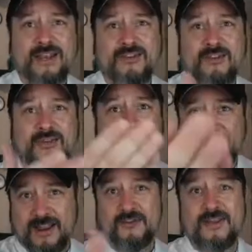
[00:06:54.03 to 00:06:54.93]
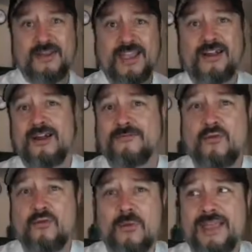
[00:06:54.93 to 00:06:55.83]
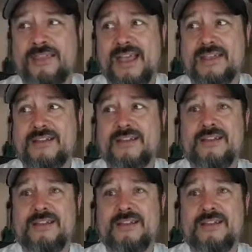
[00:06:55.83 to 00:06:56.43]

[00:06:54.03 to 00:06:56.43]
to yet another Nikon for me that